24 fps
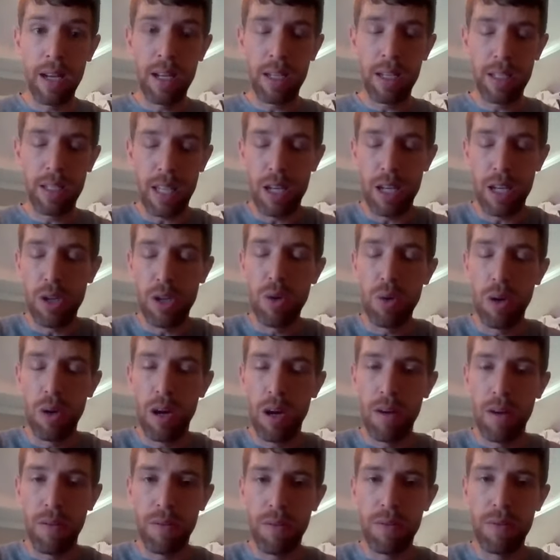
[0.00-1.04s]
because I knew
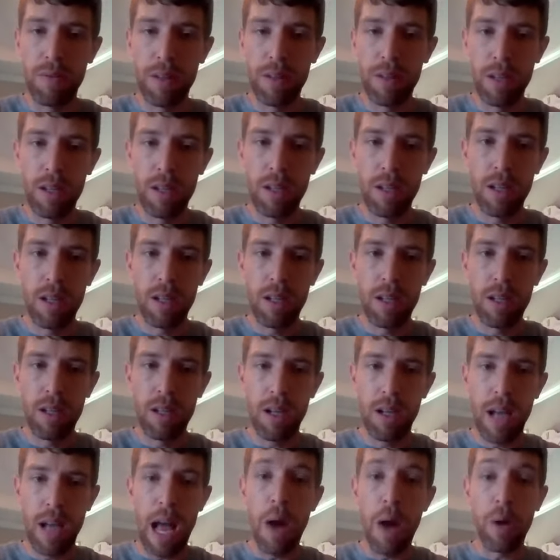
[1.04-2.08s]
of
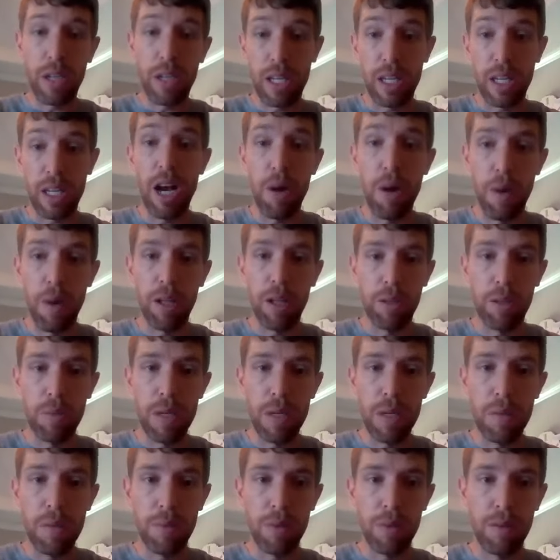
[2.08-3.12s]
how it could help other
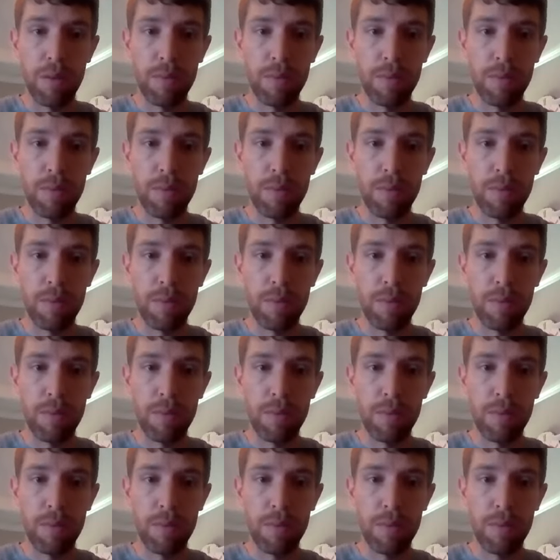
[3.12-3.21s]
people.